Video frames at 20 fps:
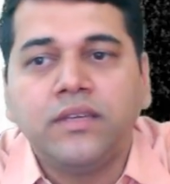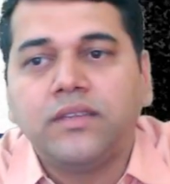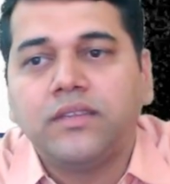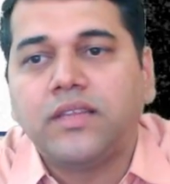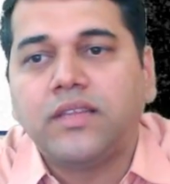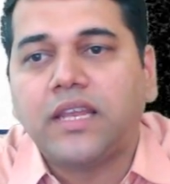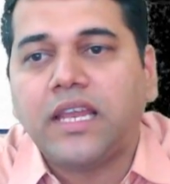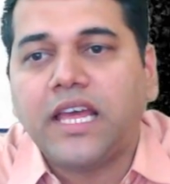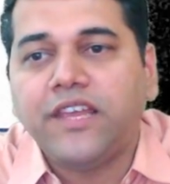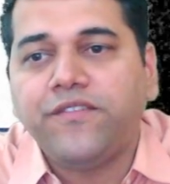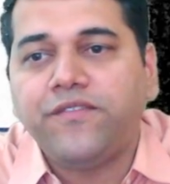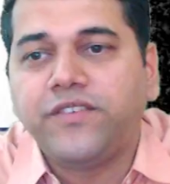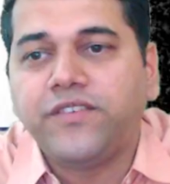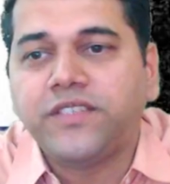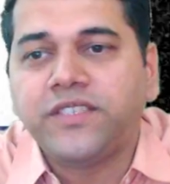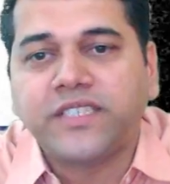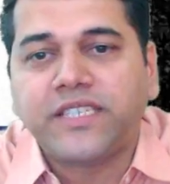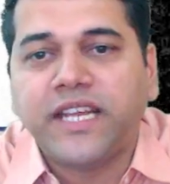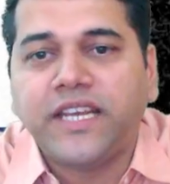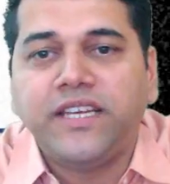The life
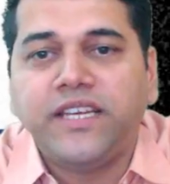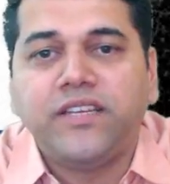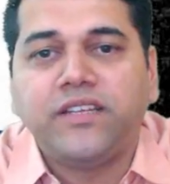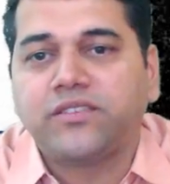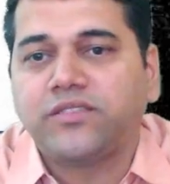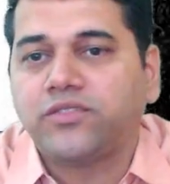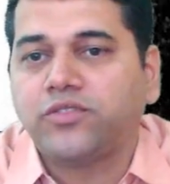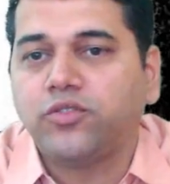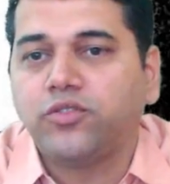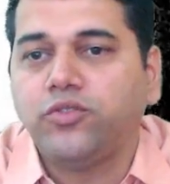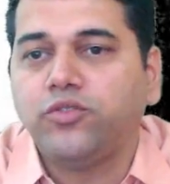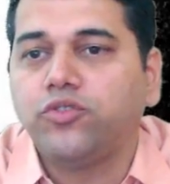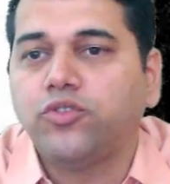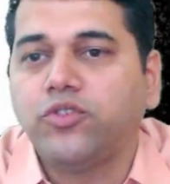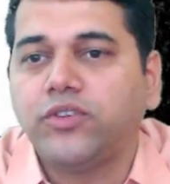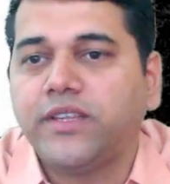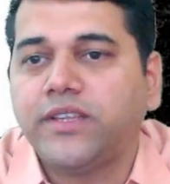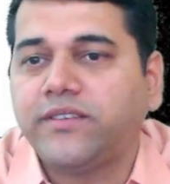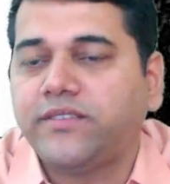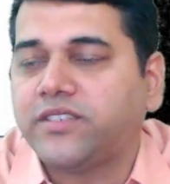is 10 years. So you know
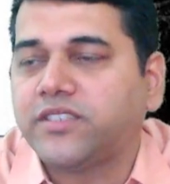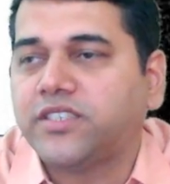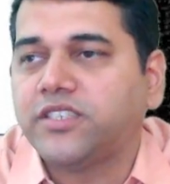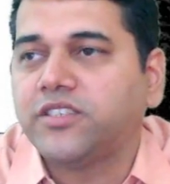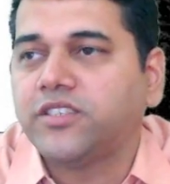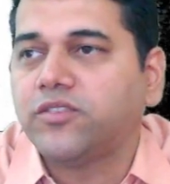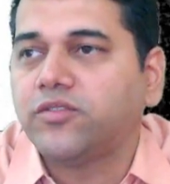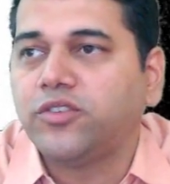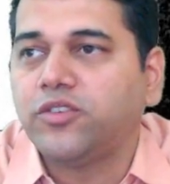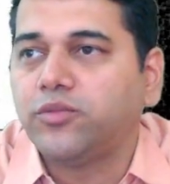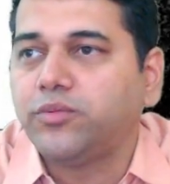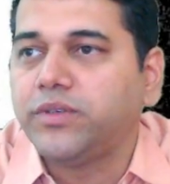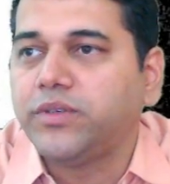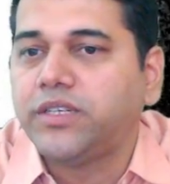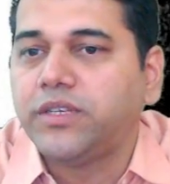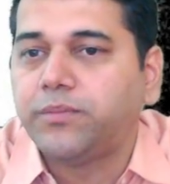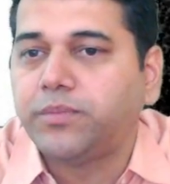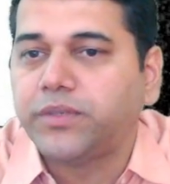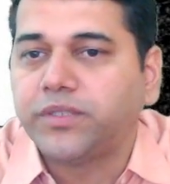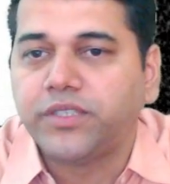that 60,000 rupees
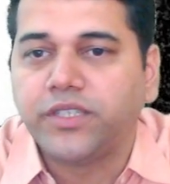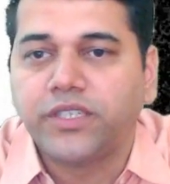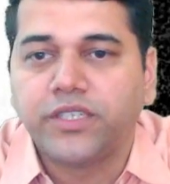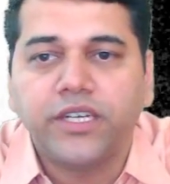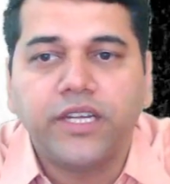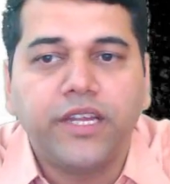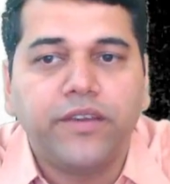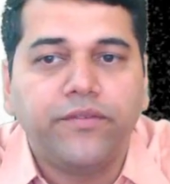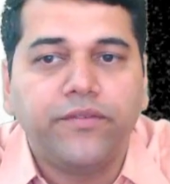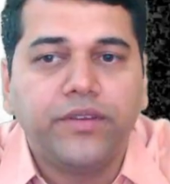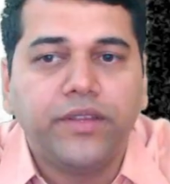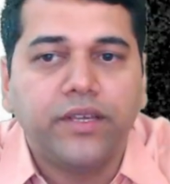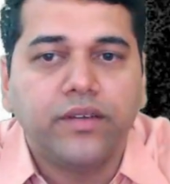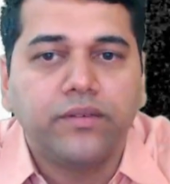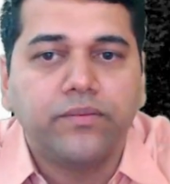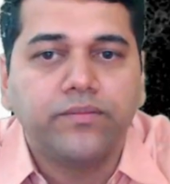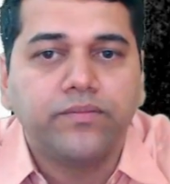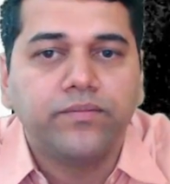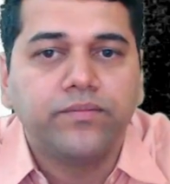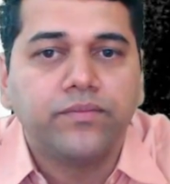depreciated every year.
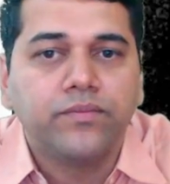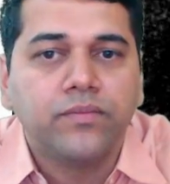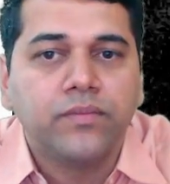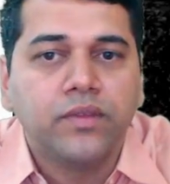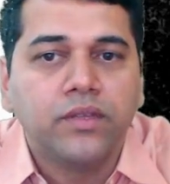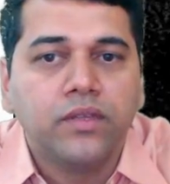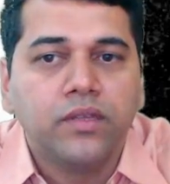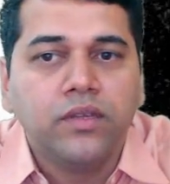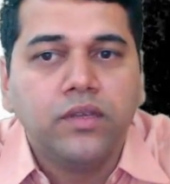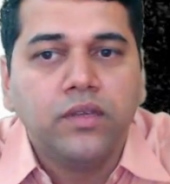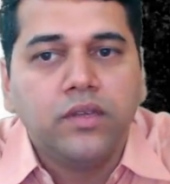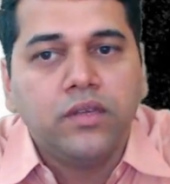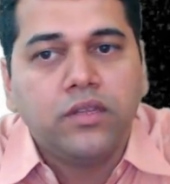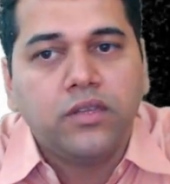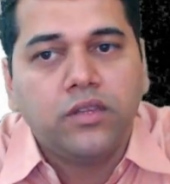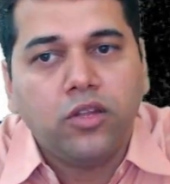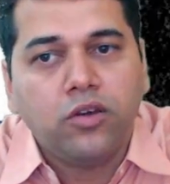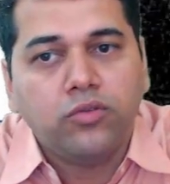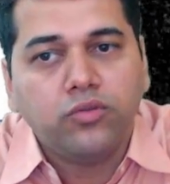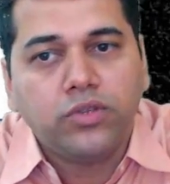
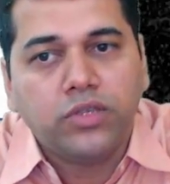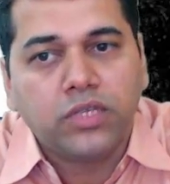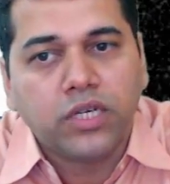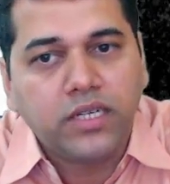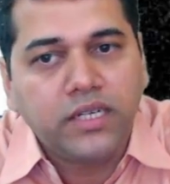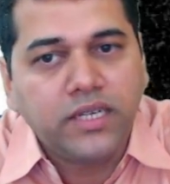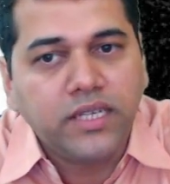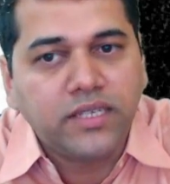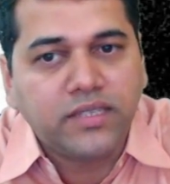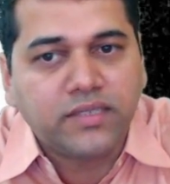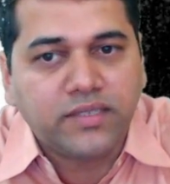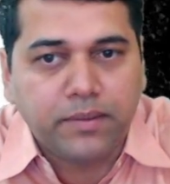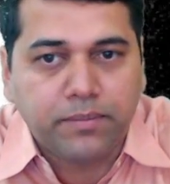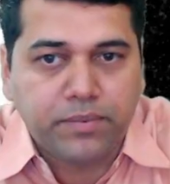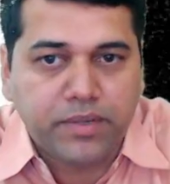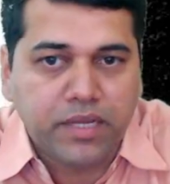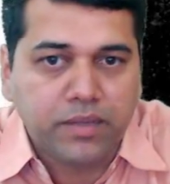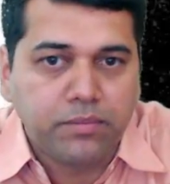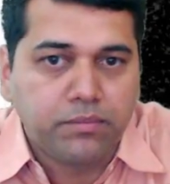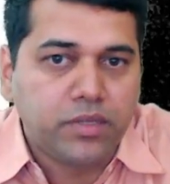Now 30th
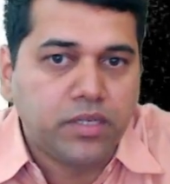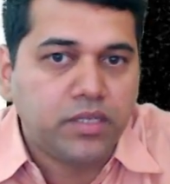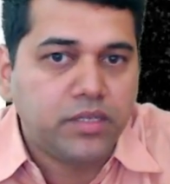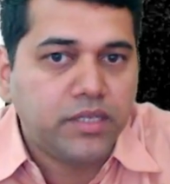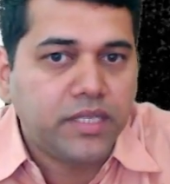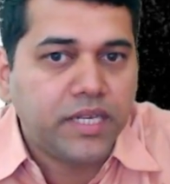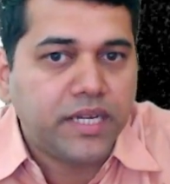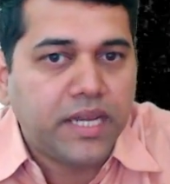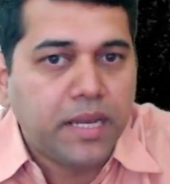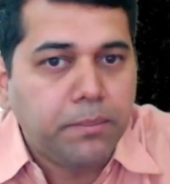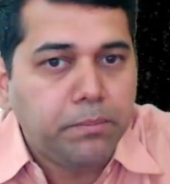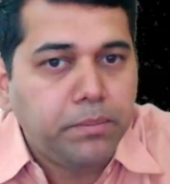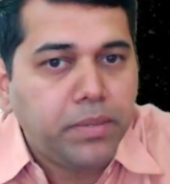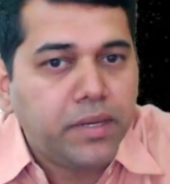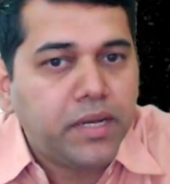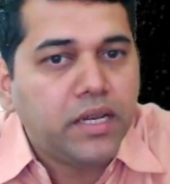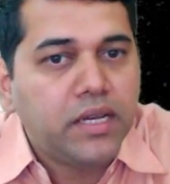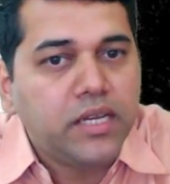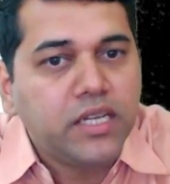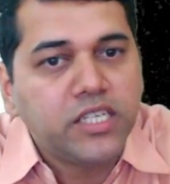September, they
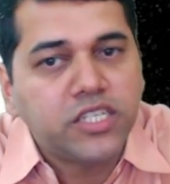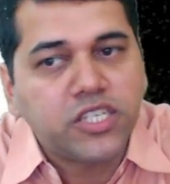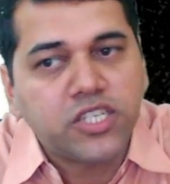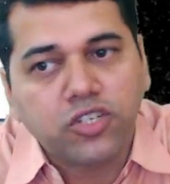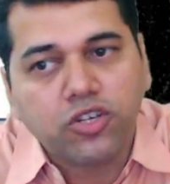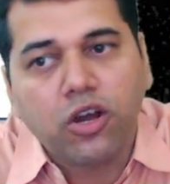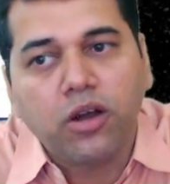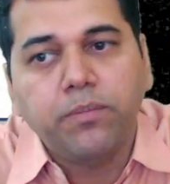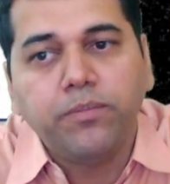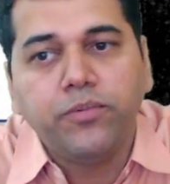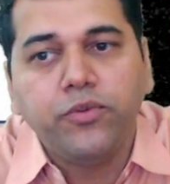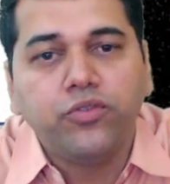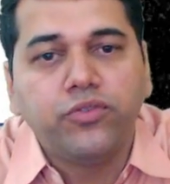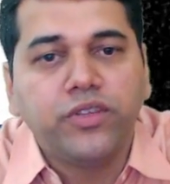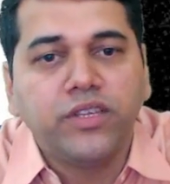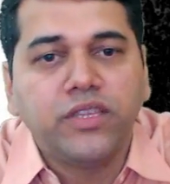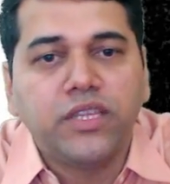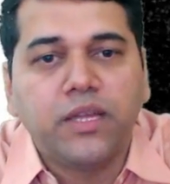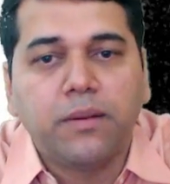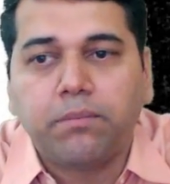temporarily stop
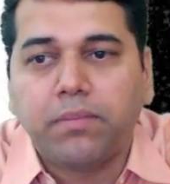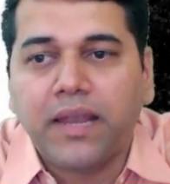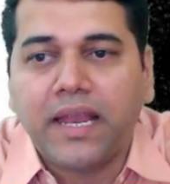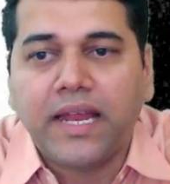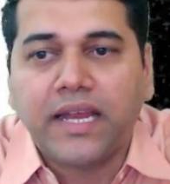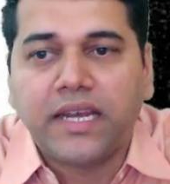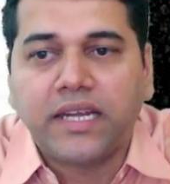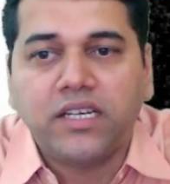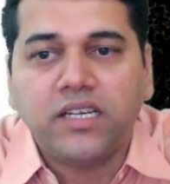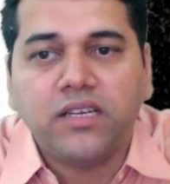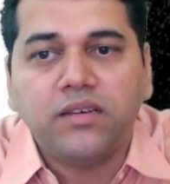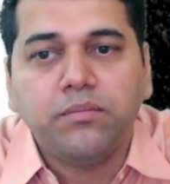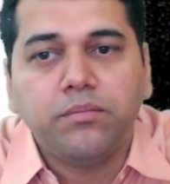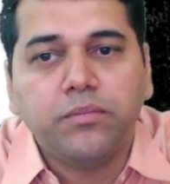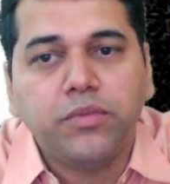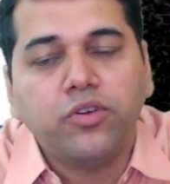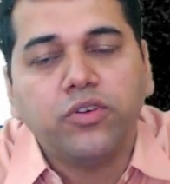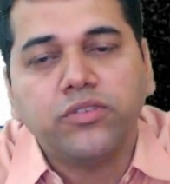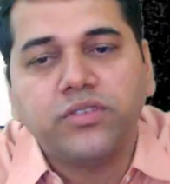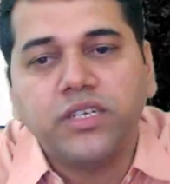using the plant
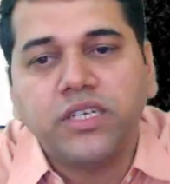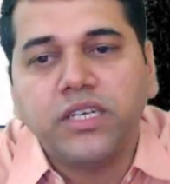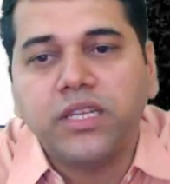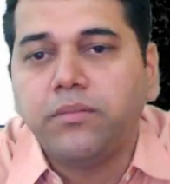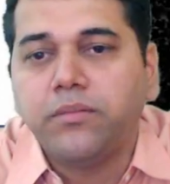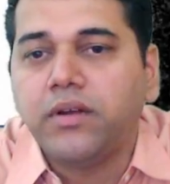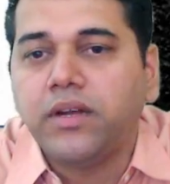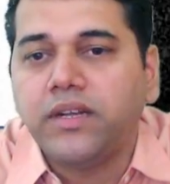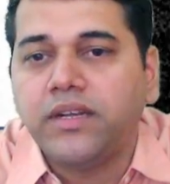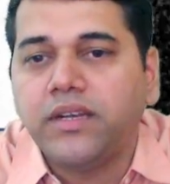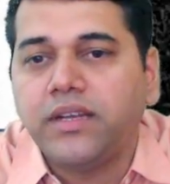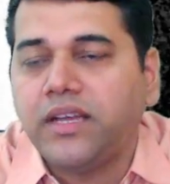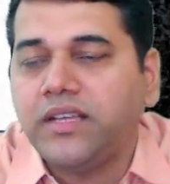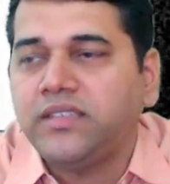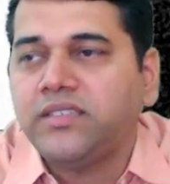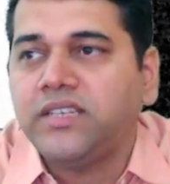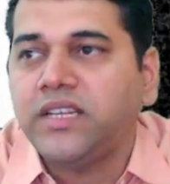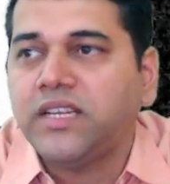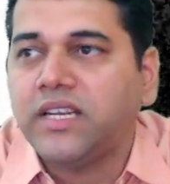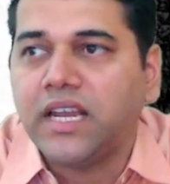because the demand has
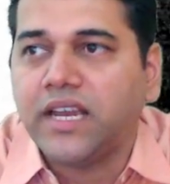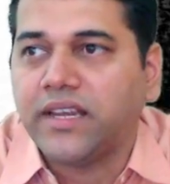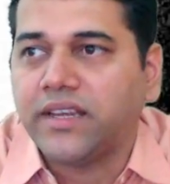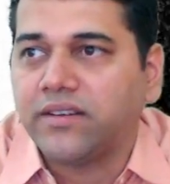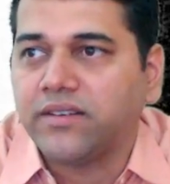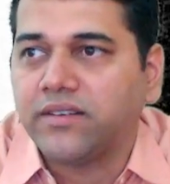declined.